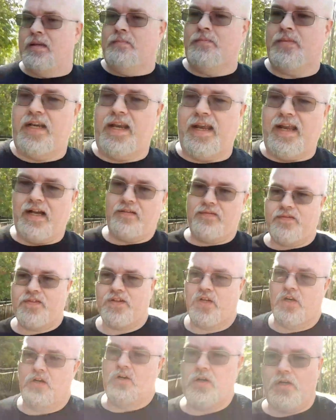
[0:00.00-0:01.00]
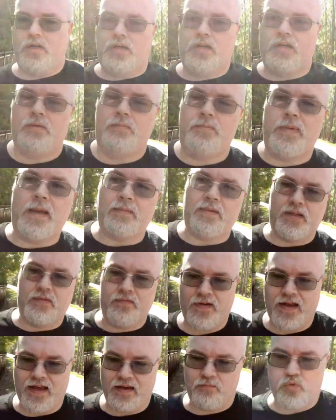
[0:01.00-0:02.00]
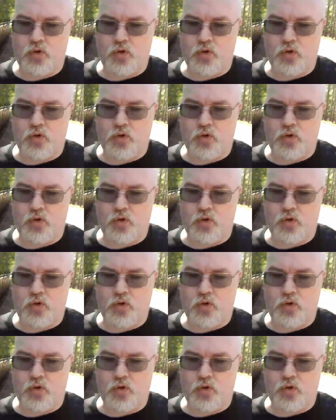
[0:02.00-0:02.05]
But after Babylon 5